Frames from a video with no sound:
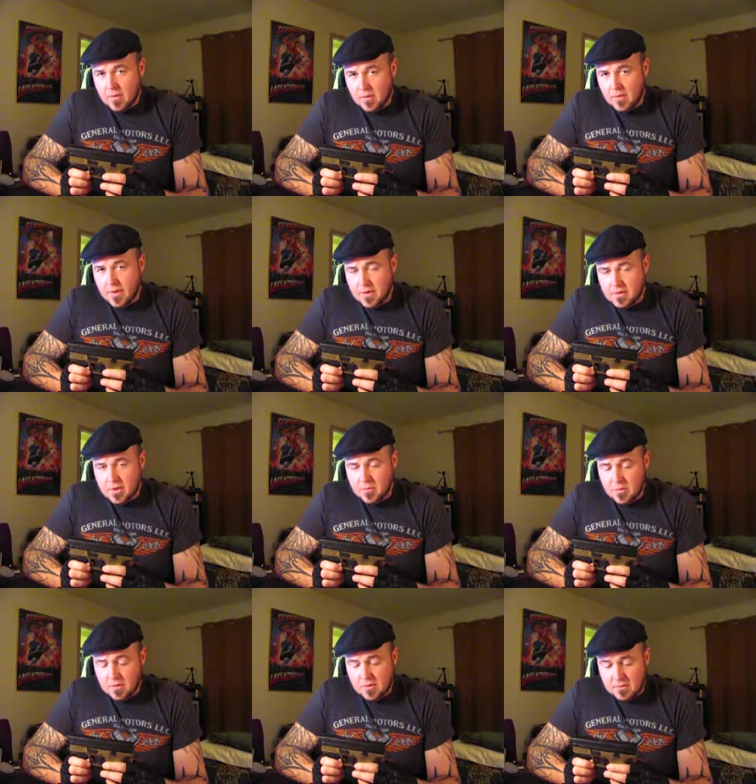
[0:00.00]

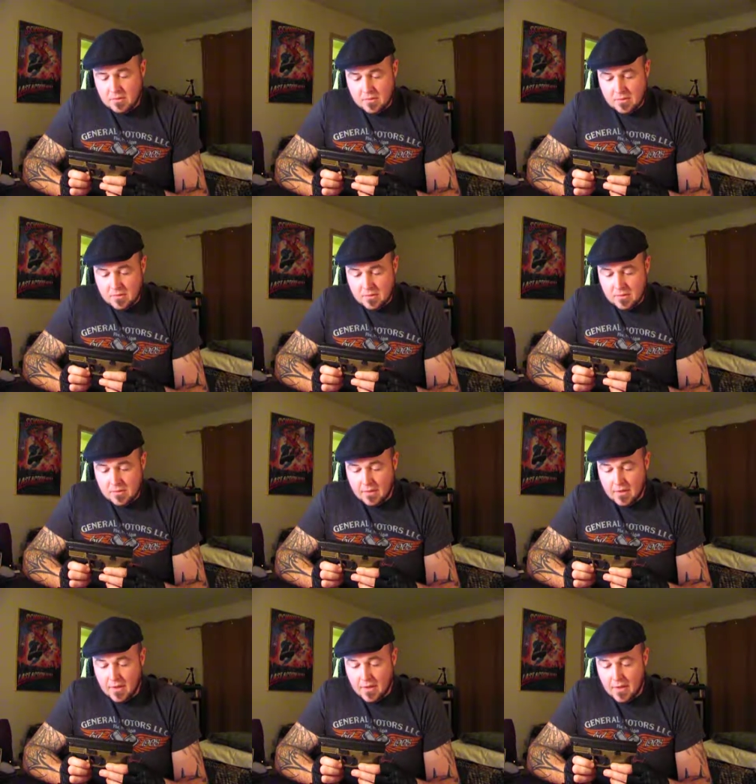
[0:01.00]
reassemble
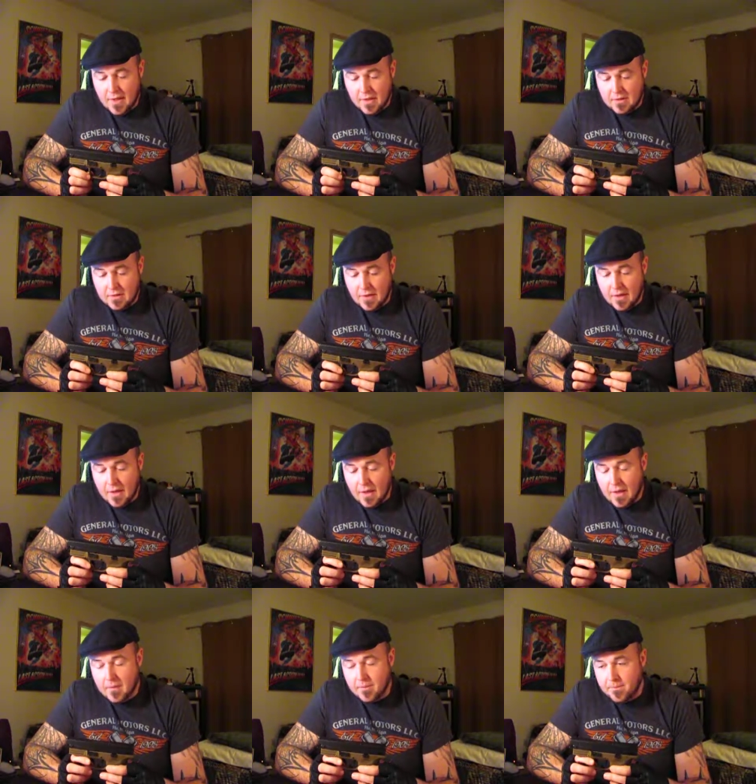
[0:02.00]
the
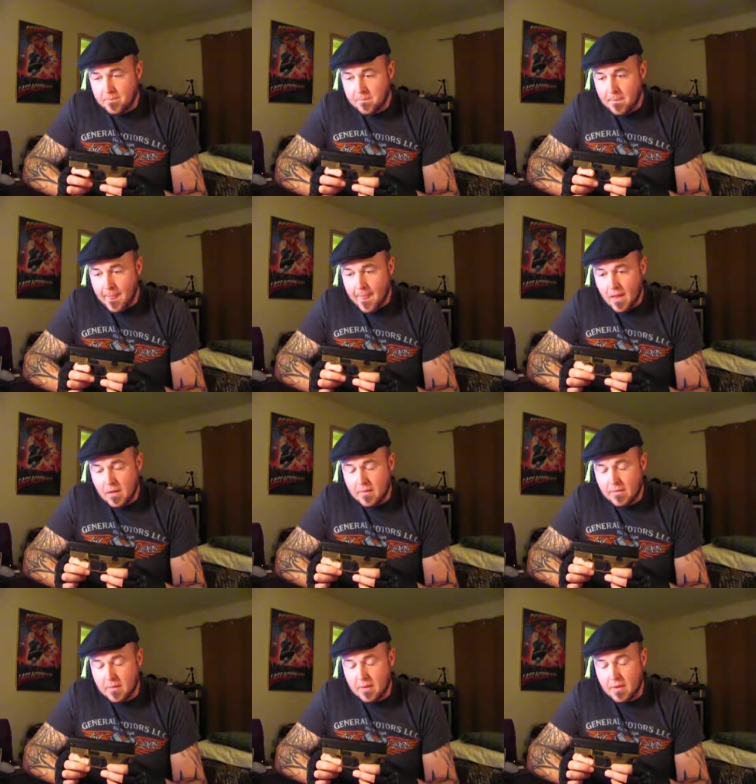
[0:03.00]
XD9
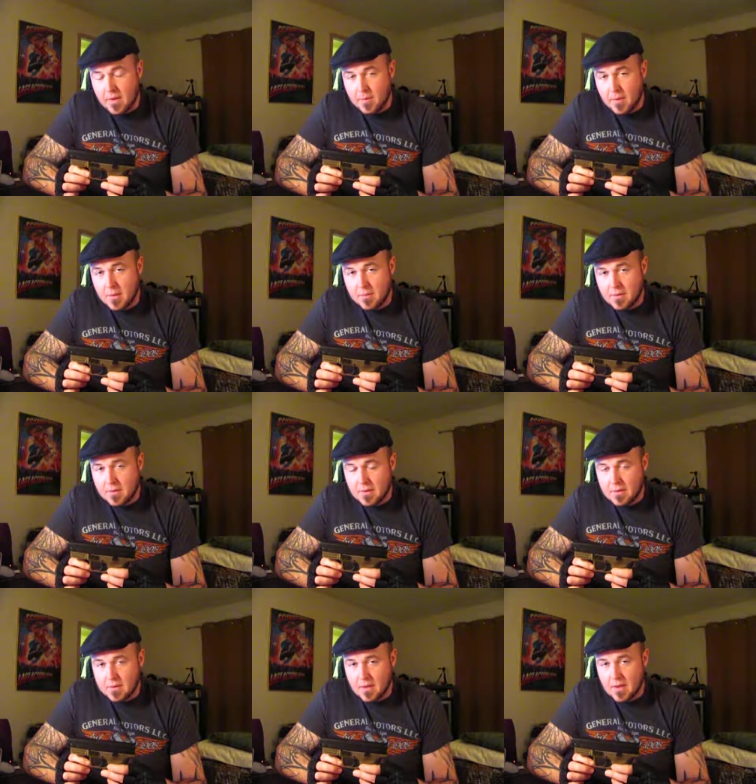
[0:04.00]
for the
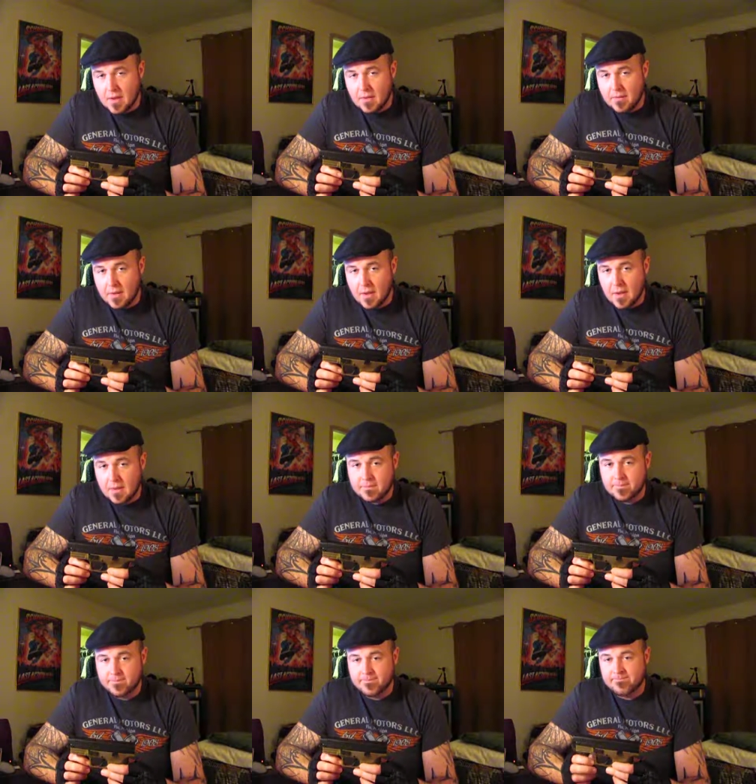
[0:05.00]
purposes of
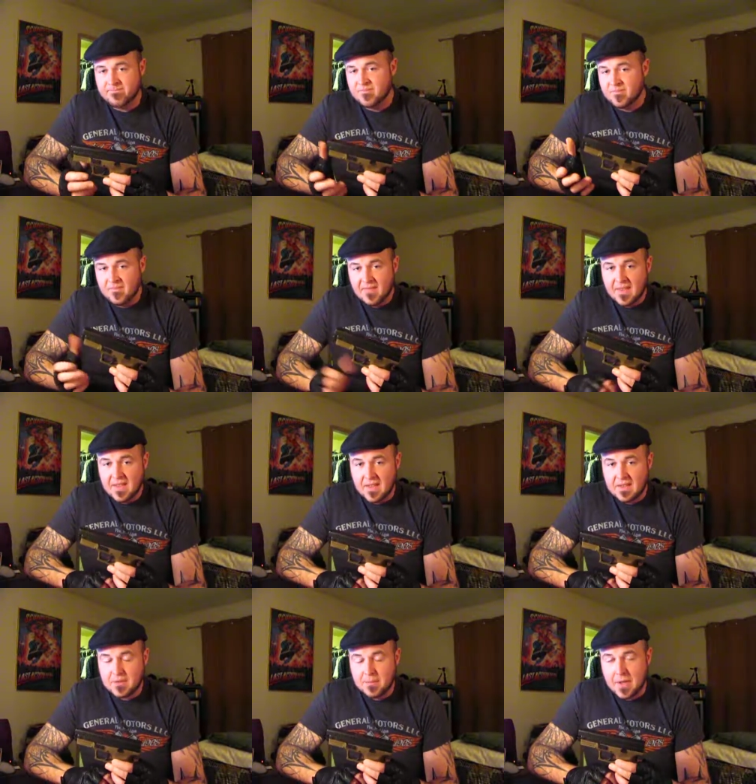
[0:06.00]

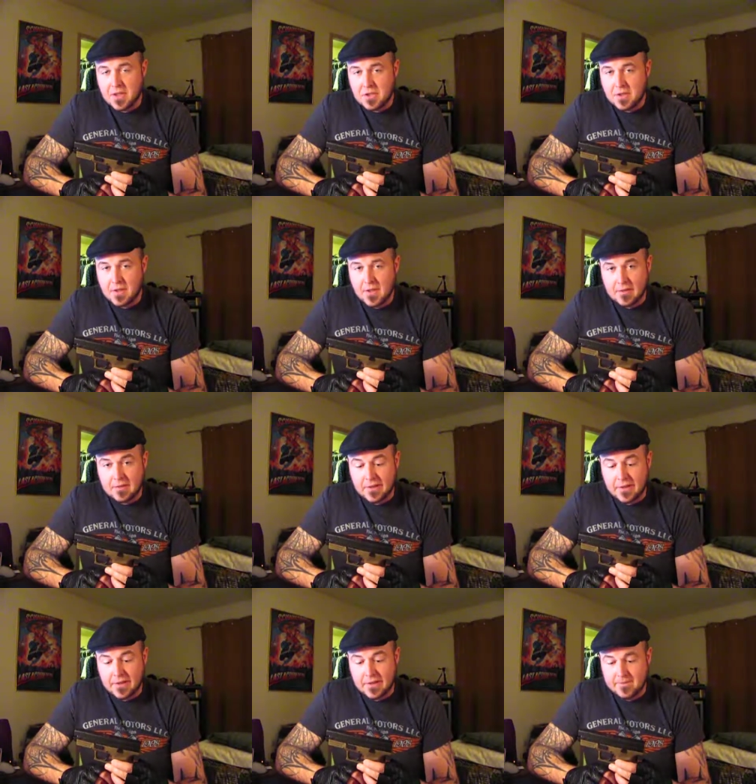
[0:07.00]
inspection and
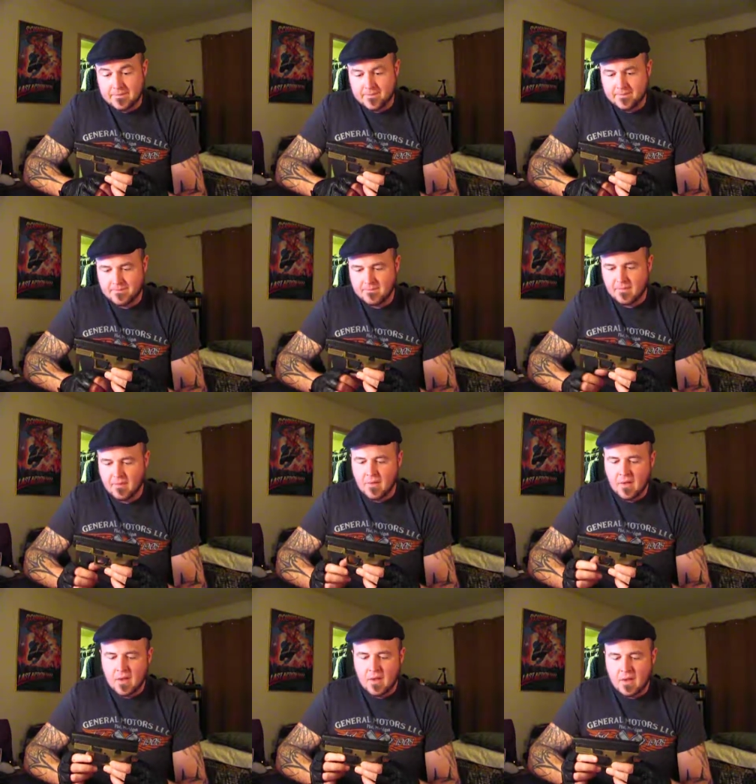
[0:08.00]
cleaning.
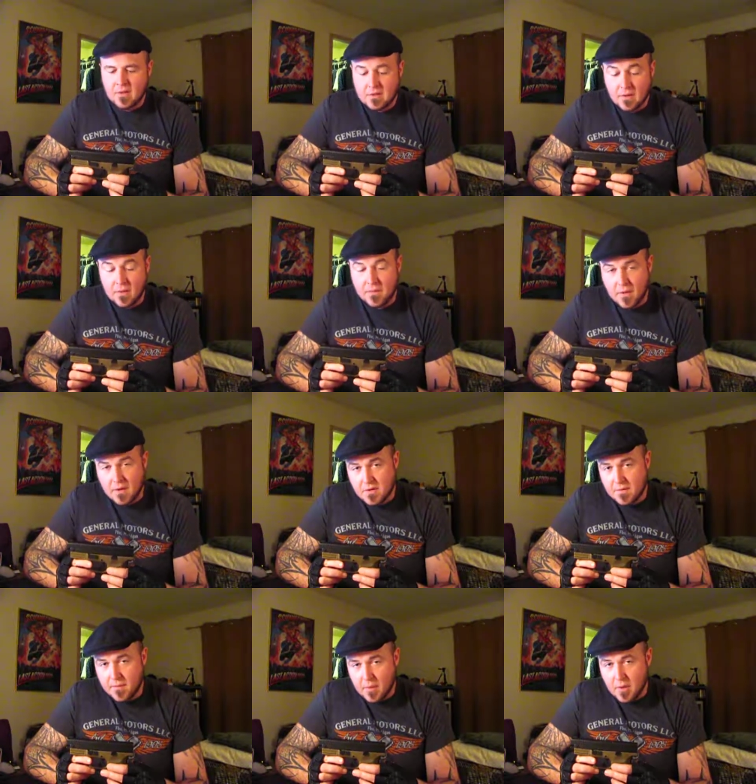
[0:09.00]
So the first
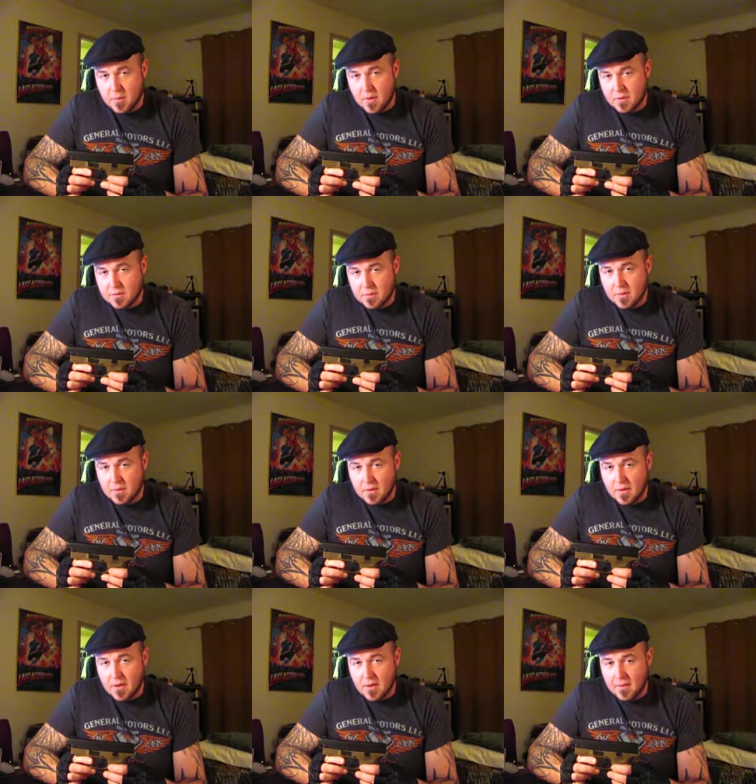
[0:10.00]
and foremost rule
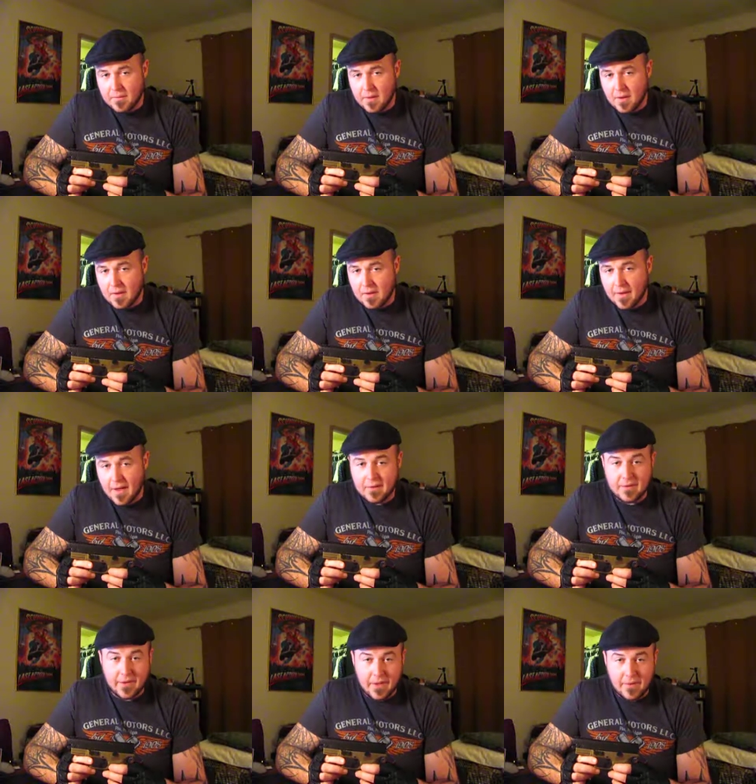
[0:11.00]
of
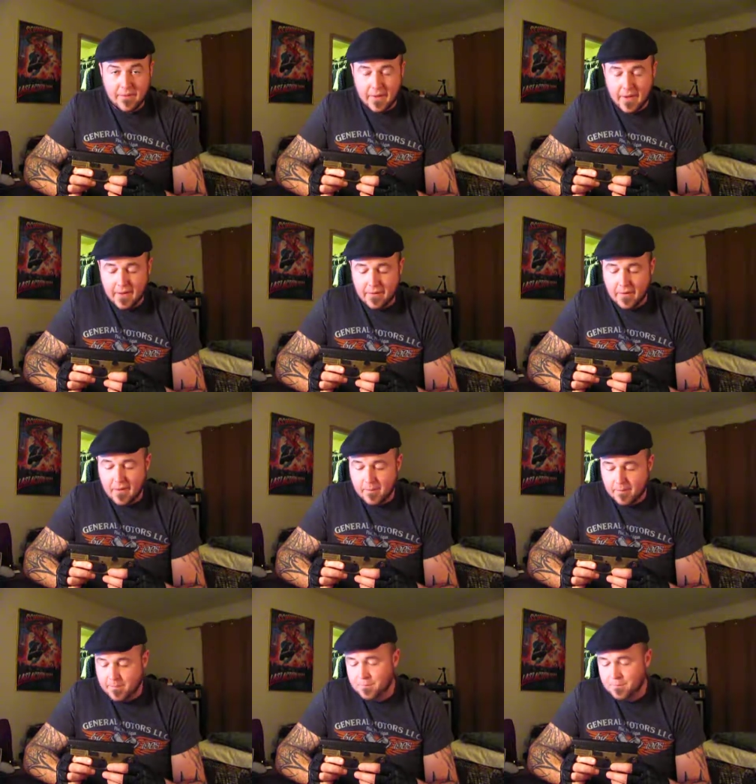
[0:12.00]
handling any firearm